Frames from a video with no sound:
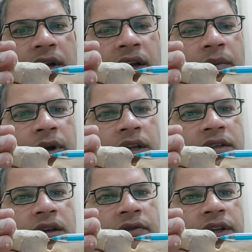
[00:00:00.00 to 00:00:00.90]
ligament is
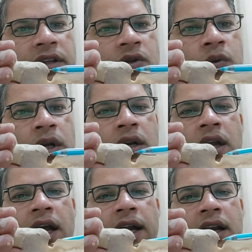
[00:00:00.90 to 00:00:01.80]
covering this one,
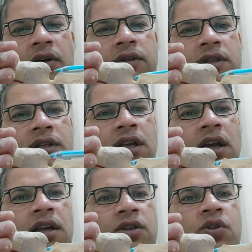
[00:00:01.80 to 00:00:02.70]
and now this is a
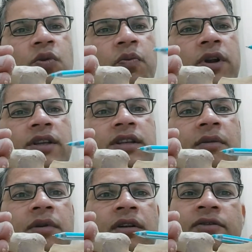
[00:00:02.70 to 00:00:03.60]

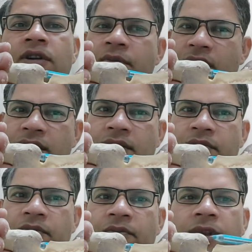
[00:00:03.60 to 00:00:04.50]
suprascapular foramen.
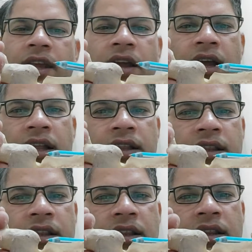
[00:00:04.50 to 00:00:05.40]

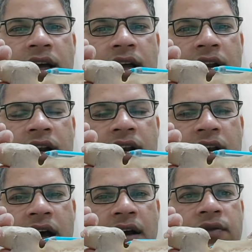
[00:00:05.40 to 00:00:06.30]
The
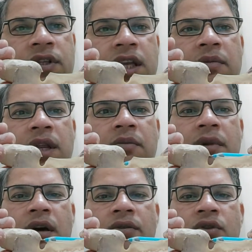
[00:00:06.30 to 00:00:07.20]
nerve, same name
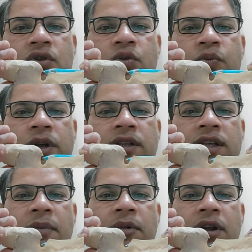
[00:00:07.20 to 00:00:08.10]
nerve,
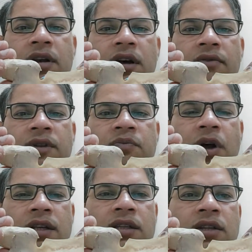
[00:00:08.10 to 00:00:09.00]
suprascapular nerve is
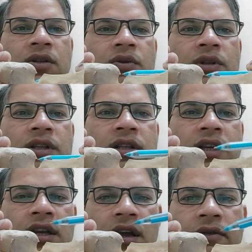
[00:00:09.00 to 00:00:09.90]
passing through this
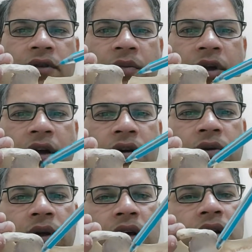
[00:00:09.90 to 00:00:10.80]
area from here to
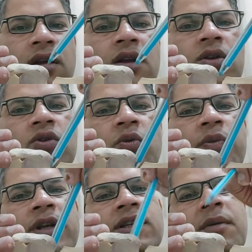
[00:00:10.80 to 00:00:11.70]
here.
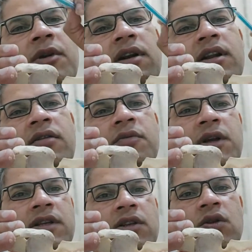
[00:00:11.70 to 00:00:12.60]
Suprascapular nerve is
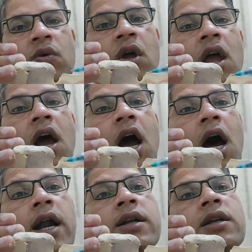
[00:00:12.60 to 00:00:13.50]
passing through.
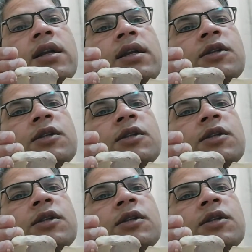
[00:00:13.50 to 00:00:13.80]
Artery is